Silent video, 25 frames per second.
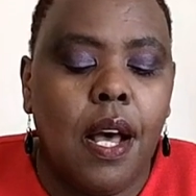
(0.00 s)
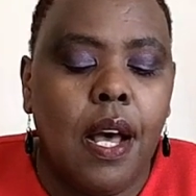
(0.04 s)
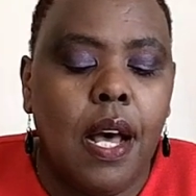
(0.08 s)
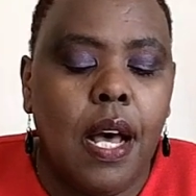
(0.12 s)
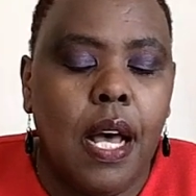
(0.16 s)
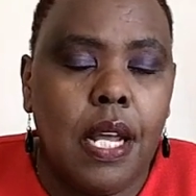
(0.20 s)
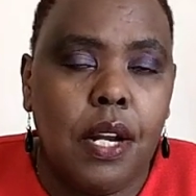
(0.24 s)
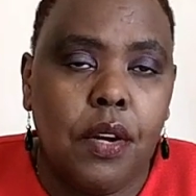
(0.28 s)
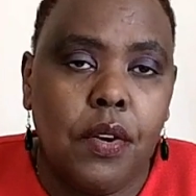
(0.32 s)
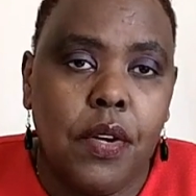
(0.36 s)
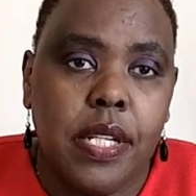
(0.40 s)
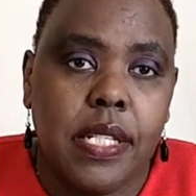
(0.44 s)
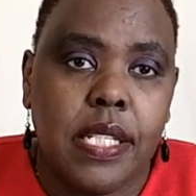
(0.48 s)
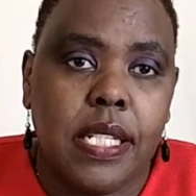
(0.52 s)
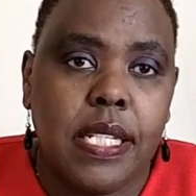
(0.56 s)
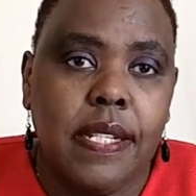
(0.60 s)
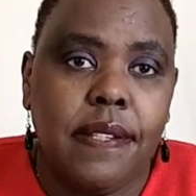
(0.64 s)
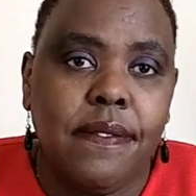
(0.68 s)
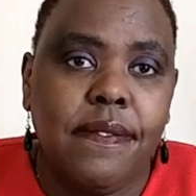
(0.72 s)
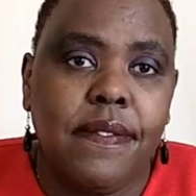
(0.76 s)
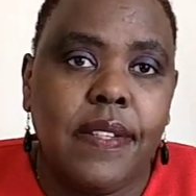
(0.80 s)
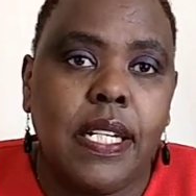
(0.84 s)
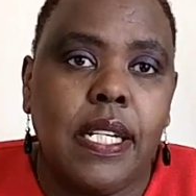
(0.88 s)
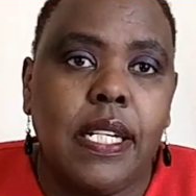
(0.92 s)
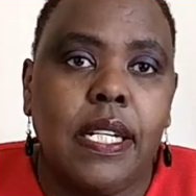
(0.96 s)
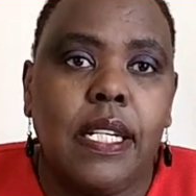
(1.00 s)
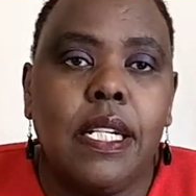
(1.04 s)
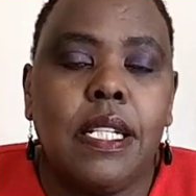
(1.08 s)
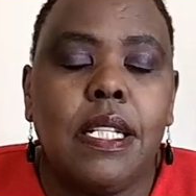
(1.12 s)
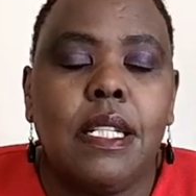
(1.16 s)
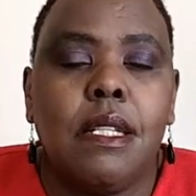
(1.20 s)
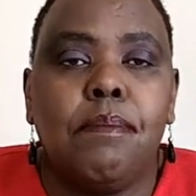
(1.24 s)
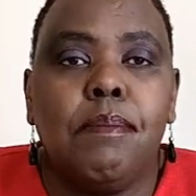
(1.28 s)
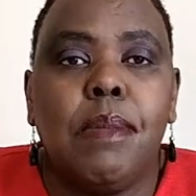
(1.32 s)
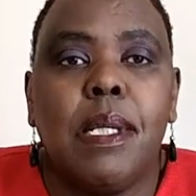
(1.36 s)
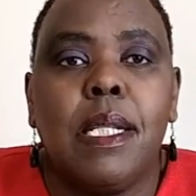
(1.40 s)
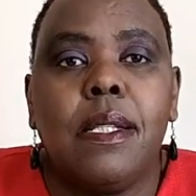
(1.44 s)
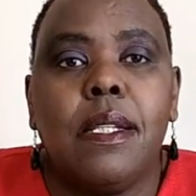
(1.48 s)
I know it's difficult,
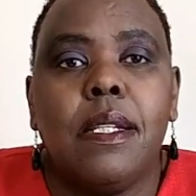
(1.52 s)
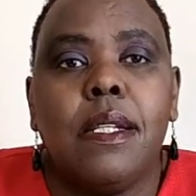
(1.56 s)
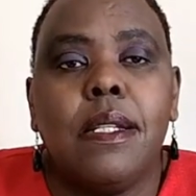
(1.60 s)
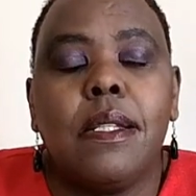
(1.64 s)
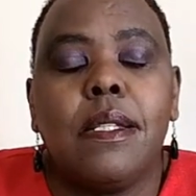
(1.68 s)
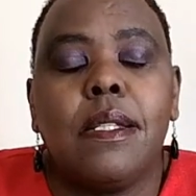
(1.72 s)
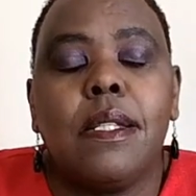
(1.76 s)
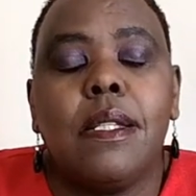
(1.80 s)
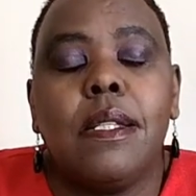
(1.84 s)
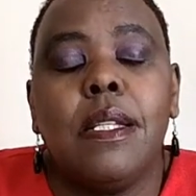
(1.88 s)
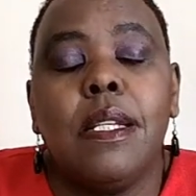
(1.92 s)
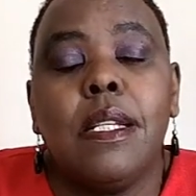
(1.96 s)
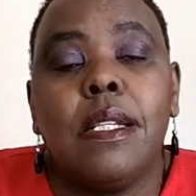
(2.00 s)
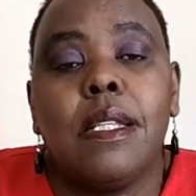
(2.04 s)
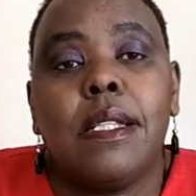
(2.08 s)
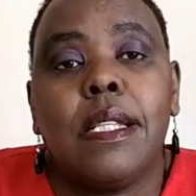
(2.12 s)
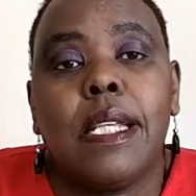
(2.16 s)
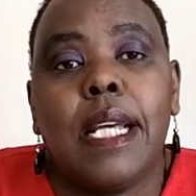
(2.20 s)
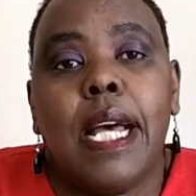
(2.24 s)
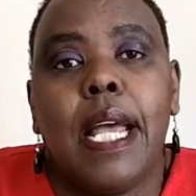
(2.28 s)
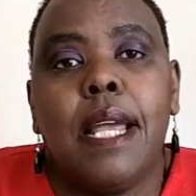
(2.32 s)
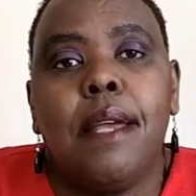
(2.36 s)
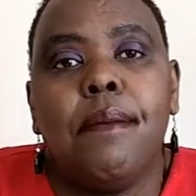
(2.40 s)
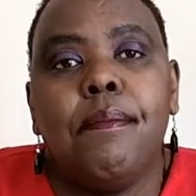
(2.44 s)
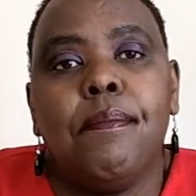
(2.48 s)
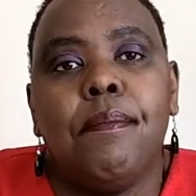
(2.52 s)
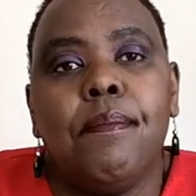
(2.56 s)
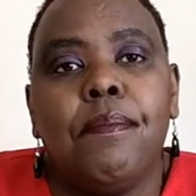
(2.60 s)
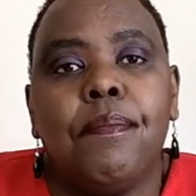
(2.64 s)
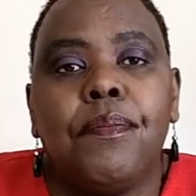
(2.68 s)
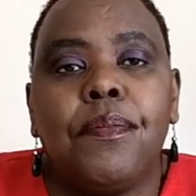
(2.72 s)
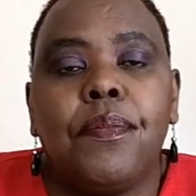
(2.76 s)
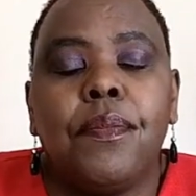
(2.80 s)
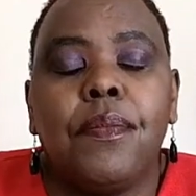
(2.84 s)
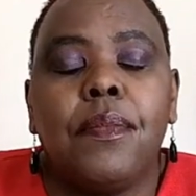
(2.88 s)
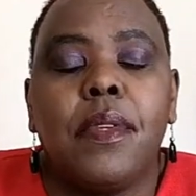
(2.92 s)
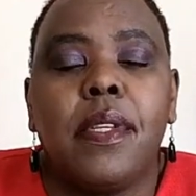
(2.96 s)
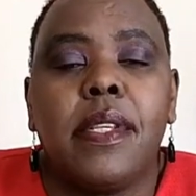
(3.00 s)
but this time,
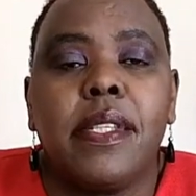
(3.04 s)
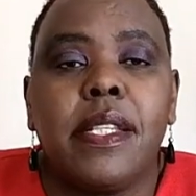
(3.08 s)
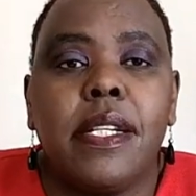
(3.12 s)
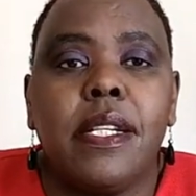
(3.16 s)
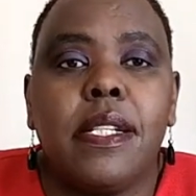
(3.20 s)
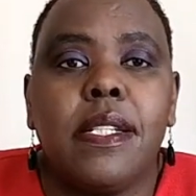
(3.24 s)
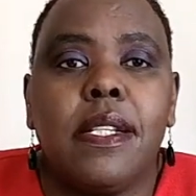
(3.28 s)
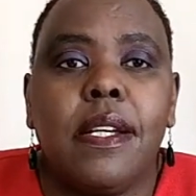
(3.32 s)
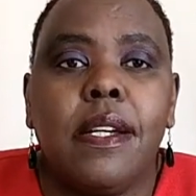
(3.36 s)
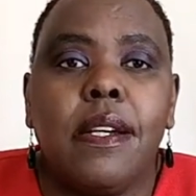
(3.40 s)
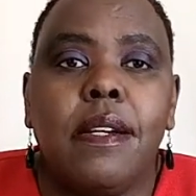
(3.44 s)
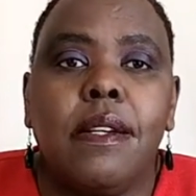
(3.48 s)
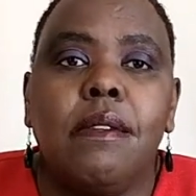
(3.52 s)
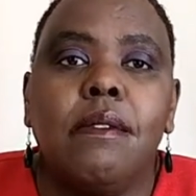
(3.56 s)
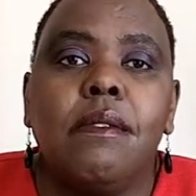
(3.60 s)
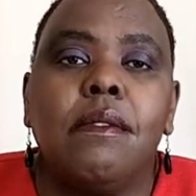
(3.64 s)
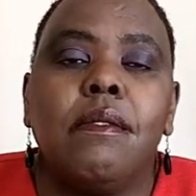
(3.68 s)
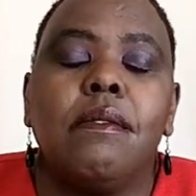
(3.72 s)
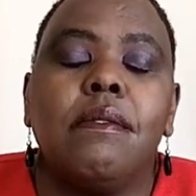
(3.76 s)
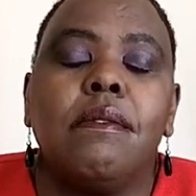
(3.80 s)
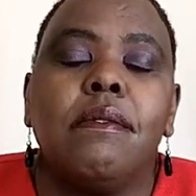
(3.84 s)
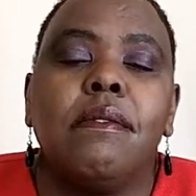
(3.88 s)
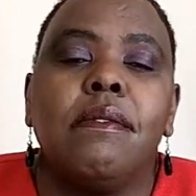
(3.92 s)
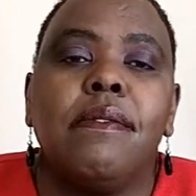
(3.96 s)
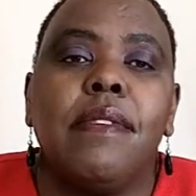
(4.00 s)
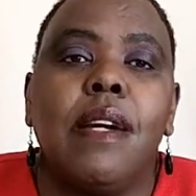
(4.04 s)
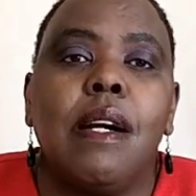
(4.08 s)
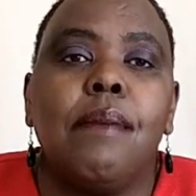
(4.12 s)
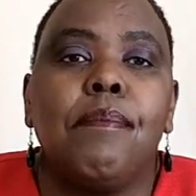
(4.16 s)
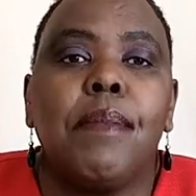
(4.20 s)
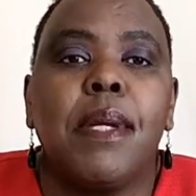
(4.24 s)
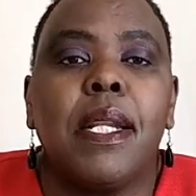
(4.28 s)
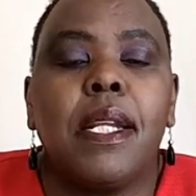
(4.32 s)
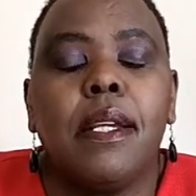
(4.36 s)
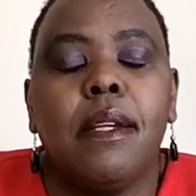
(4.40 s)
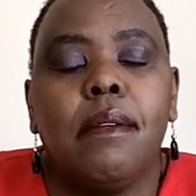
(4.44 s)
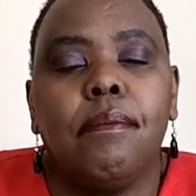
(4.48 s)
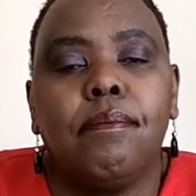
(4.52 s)
such a
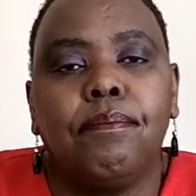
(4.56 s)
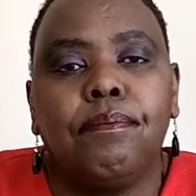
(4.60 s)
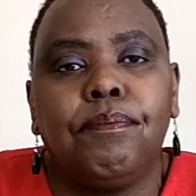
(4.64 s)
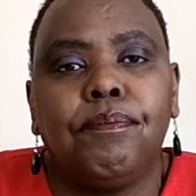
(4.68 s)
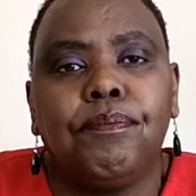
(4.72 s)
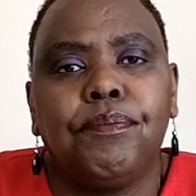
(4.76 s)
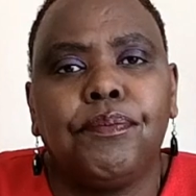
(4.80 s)
family